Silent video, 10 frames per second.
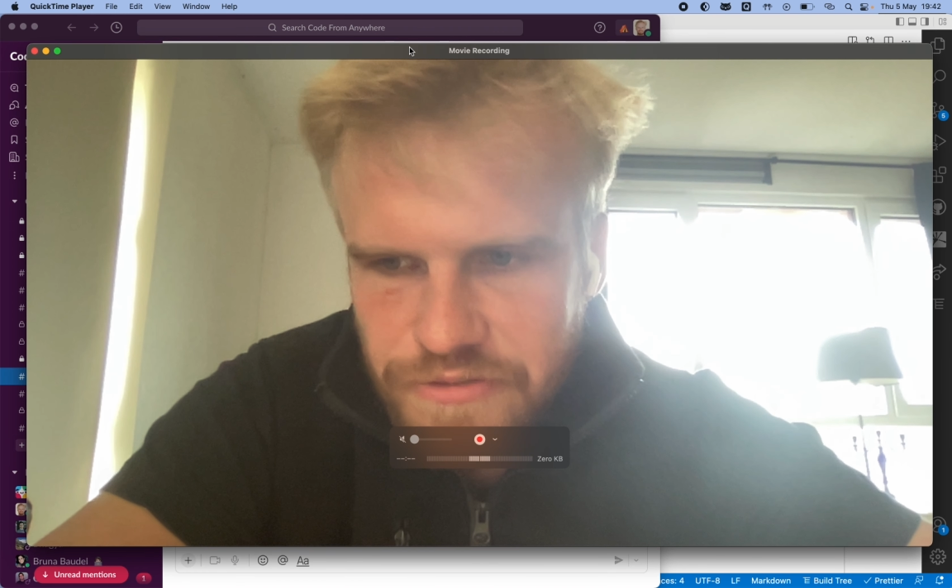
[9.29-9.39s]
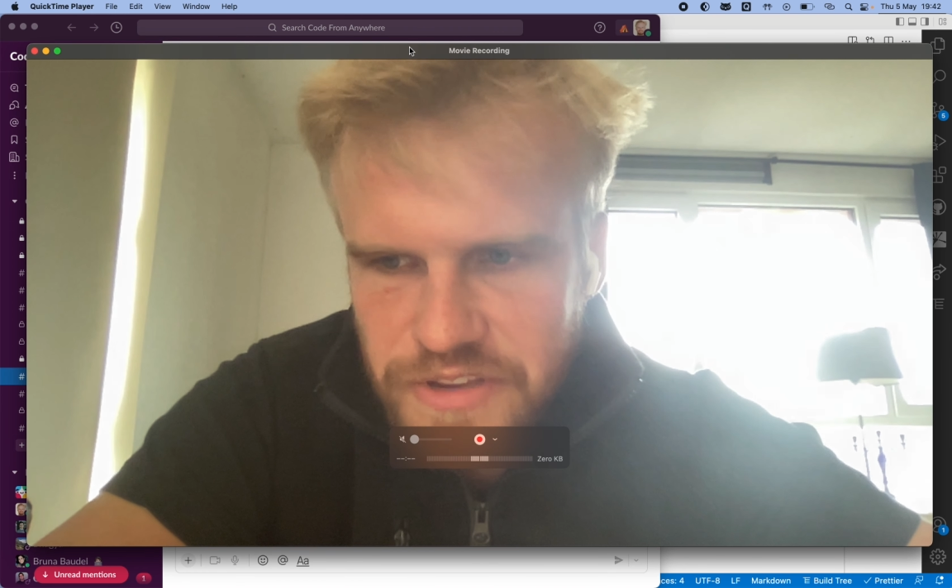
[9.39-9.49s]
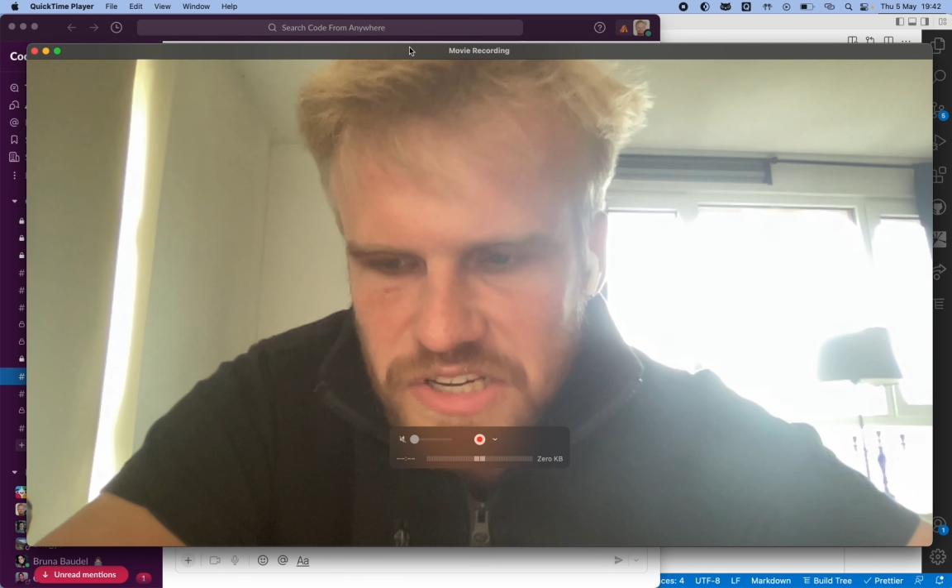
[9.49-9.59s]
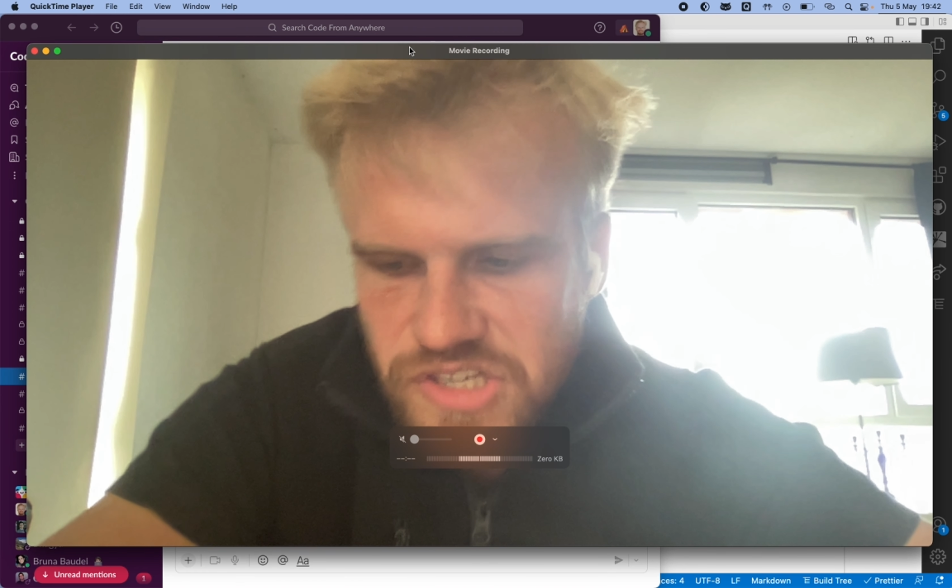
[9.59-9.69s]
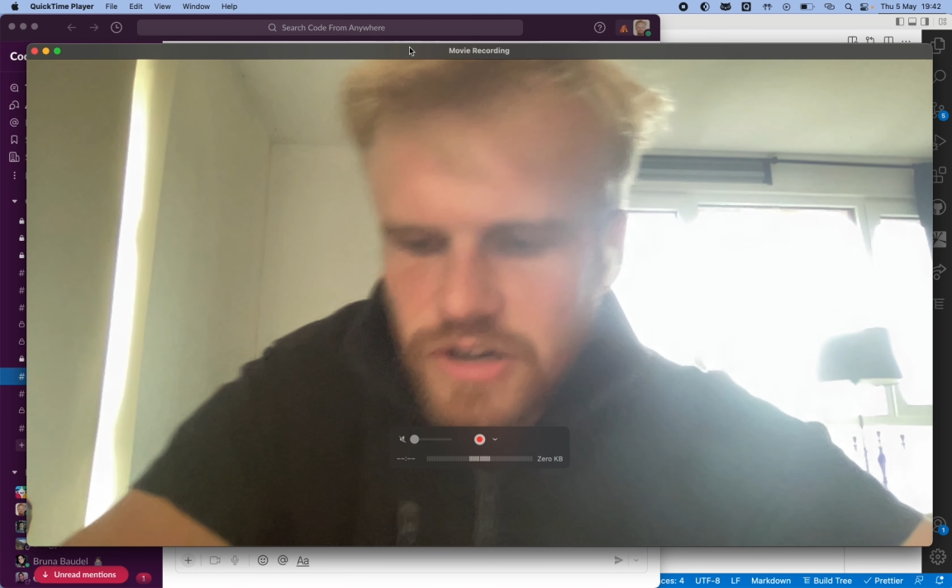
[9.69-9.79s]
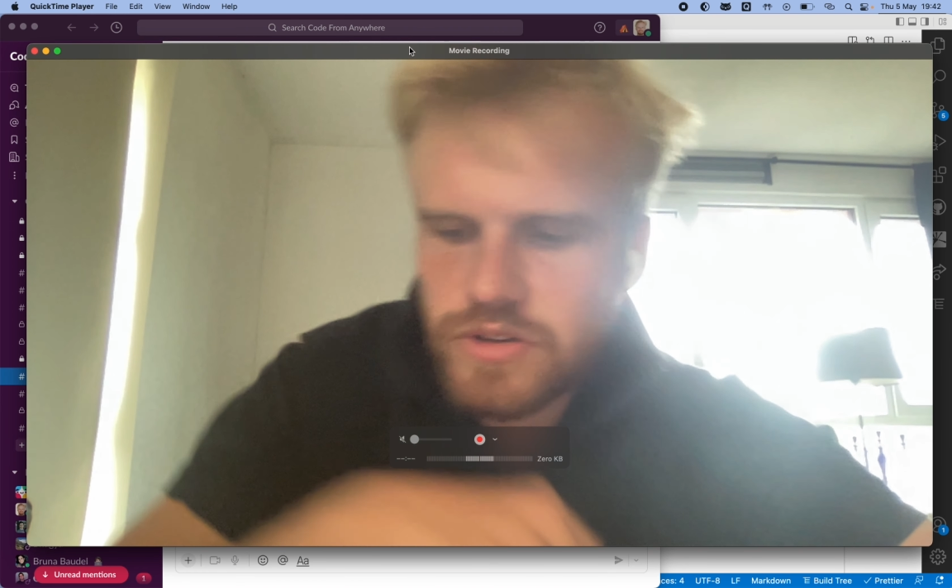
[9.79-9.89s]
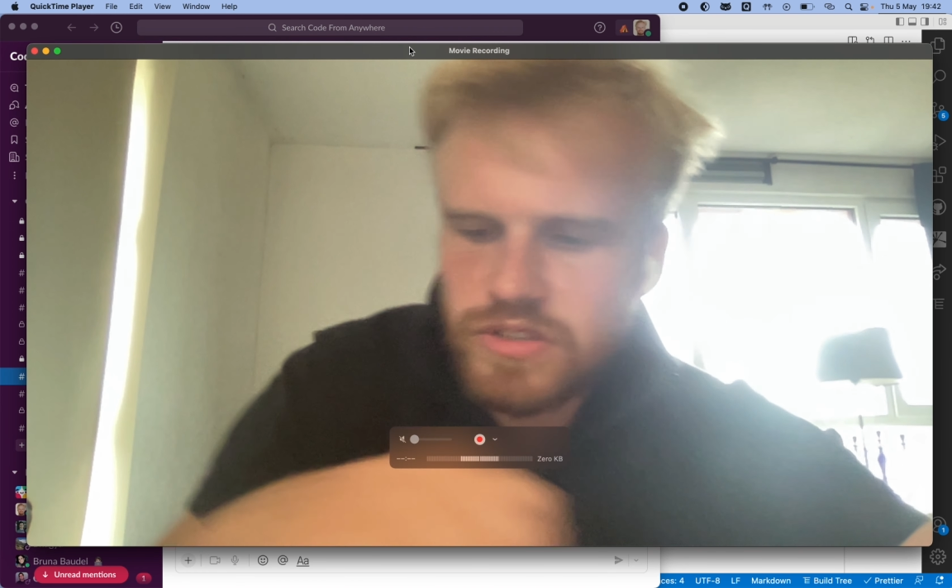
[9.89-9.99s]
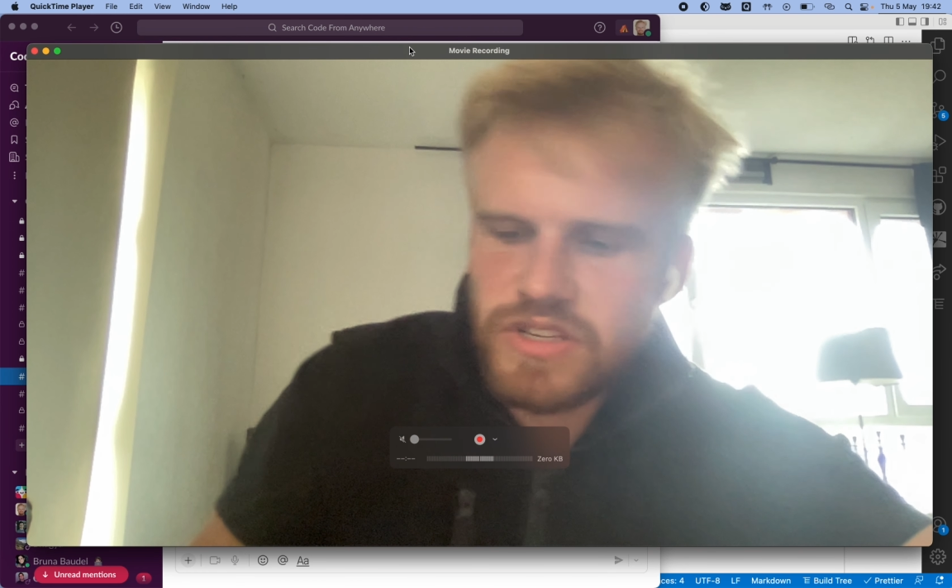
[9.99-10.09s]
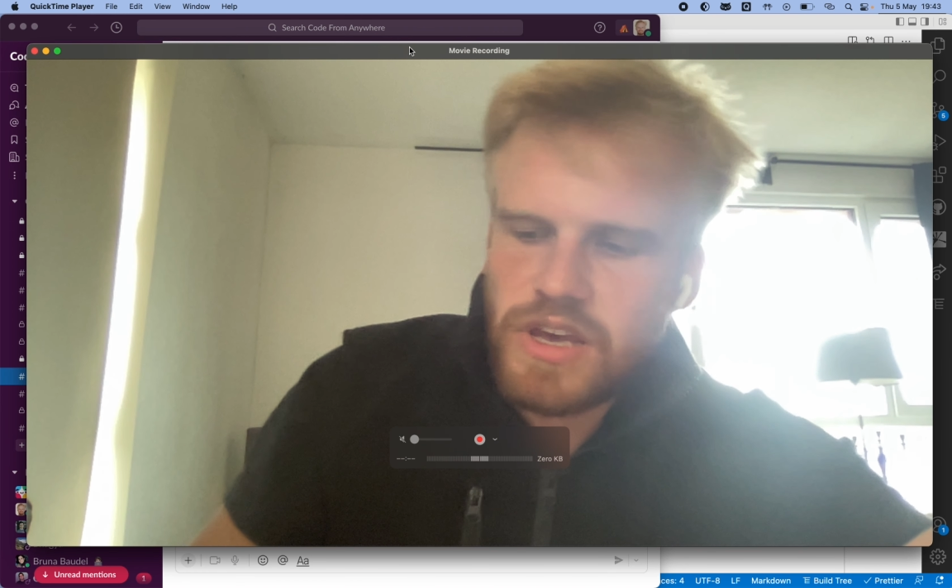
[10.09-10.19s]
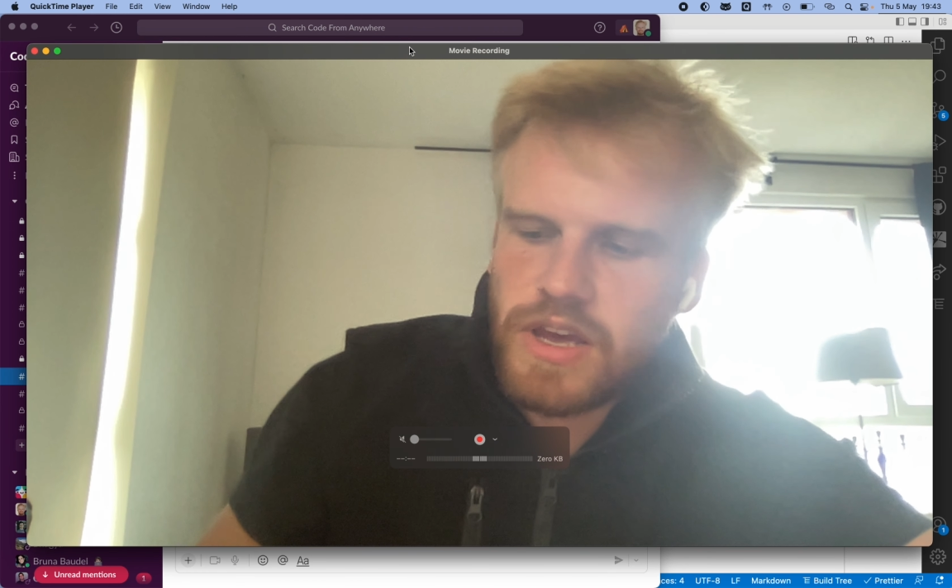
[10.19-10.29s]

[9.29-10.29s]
VS Code